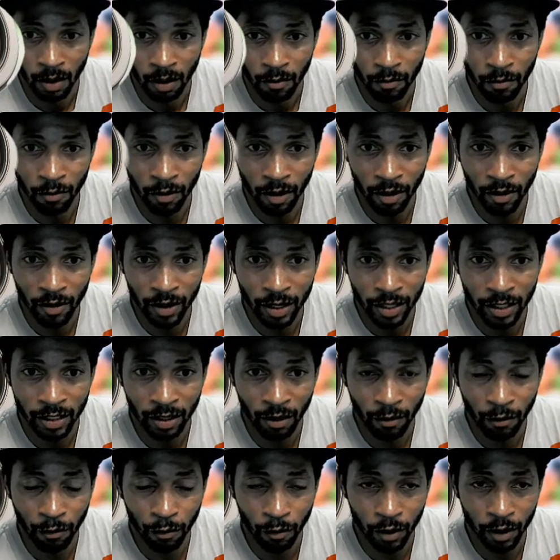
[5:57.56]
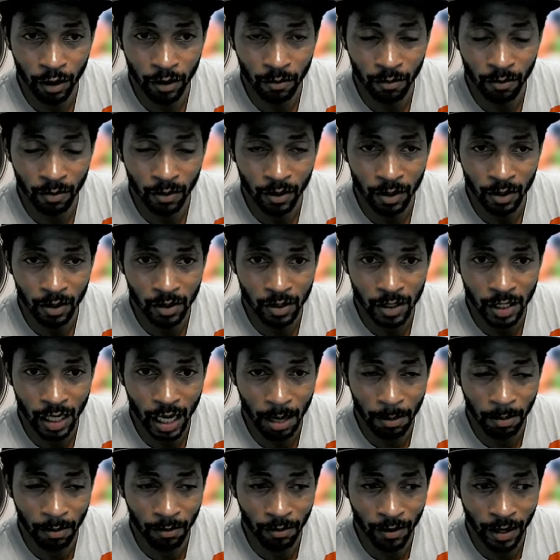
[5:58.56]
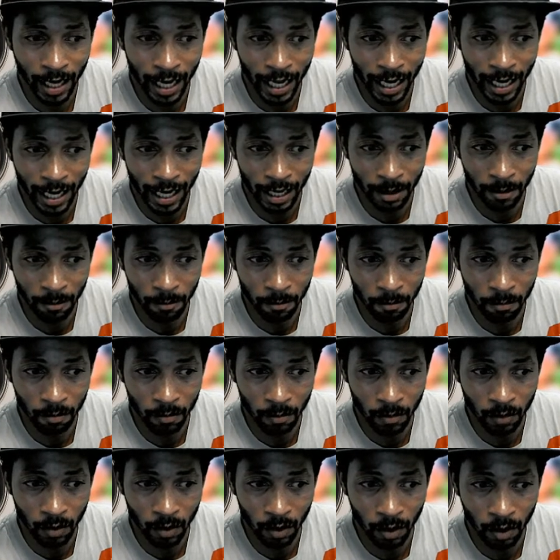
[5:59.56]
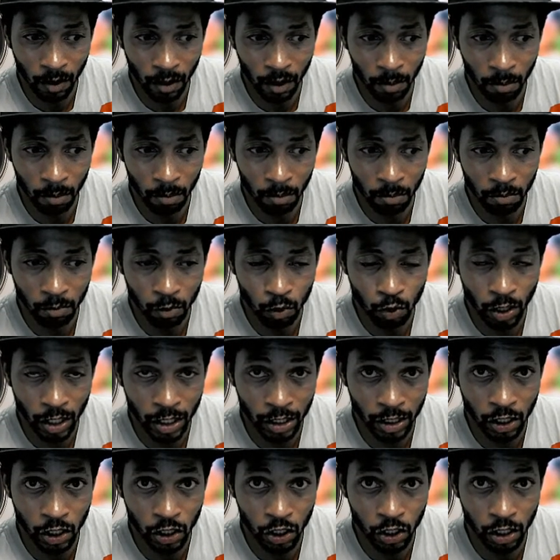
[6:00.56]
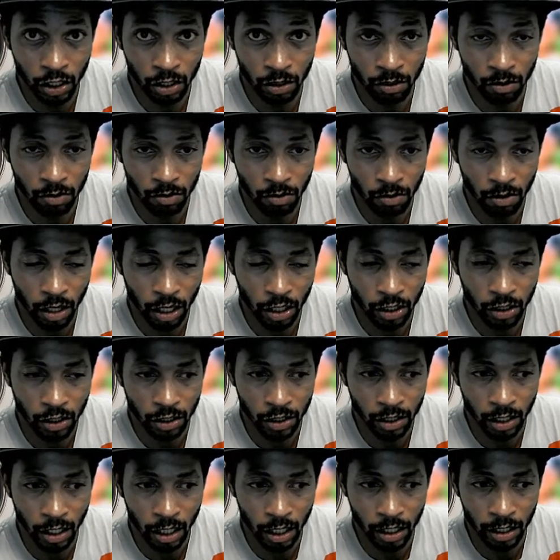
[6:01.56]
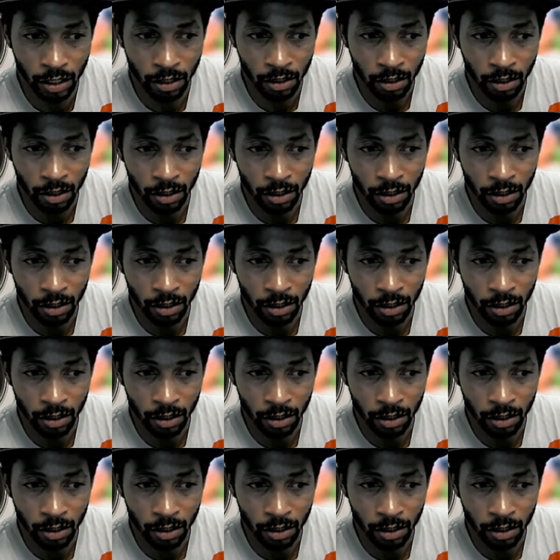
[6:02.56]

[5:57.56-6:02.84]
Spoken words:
A very different type of edit, transition, I should say.